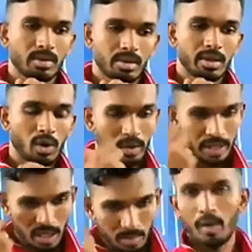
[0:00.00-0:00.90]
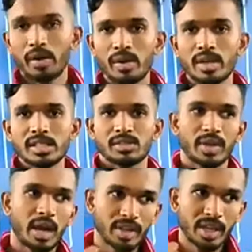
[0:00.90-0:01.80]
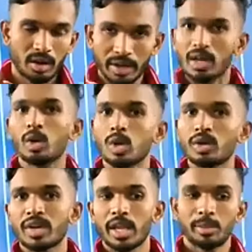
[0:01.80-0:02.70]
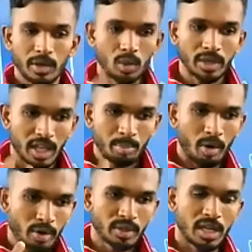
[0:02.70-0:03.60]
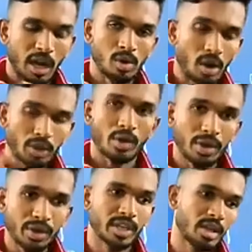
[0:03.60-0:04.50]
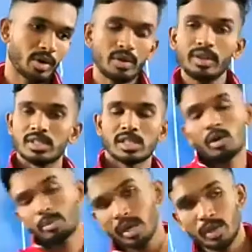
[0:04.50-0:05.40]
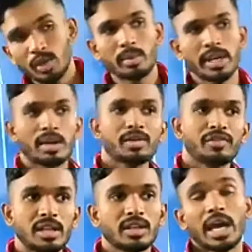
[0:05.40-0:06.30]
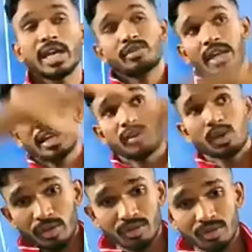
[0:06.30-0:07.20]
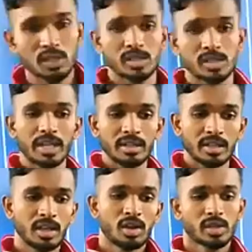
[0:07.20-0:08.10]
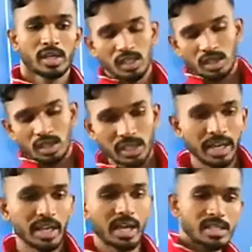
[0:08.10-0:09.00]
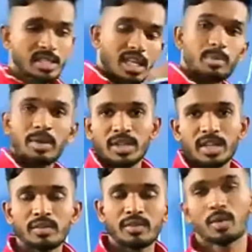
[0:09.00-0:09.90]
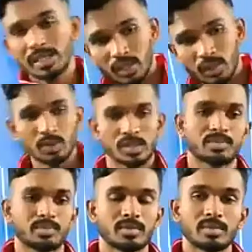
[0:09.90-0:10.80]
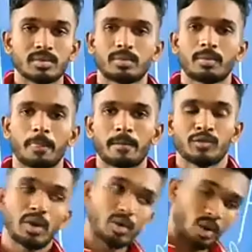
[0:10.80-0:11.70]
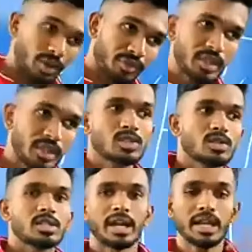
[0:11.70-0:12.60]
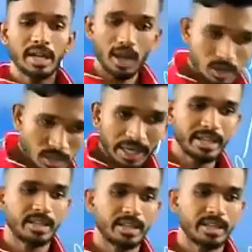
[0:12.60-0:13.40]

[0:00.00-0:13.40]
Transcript: Don't keep on doing this. We are running out of time now. Don't keep on doing this. How long you are going to keep on doing this? Now, maybe you might have a feeling, I have a lot of things to study. So instead of studying, I'll just keep everything away. What's the use? If you have a lot of things to study, now study.